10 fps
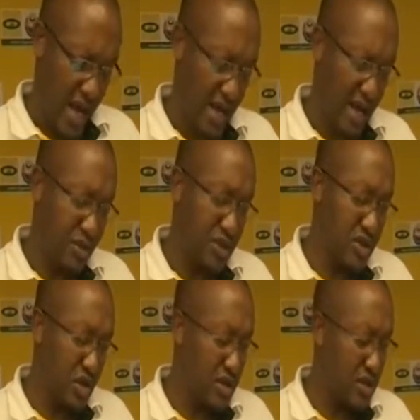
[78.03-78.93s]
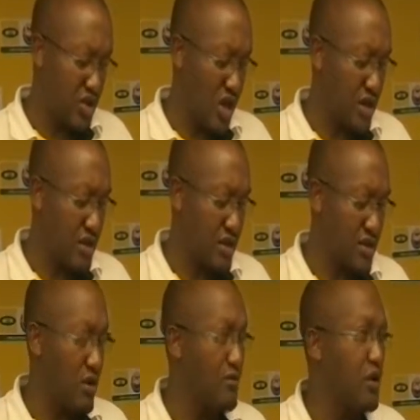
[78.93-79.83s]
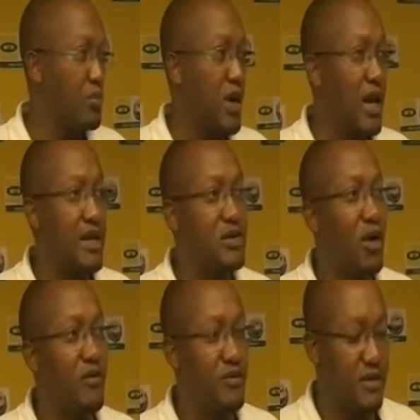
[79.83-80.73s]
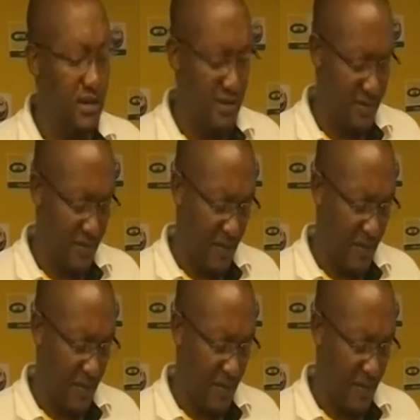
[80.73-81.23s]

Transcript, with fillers: and administration structures of the PLS office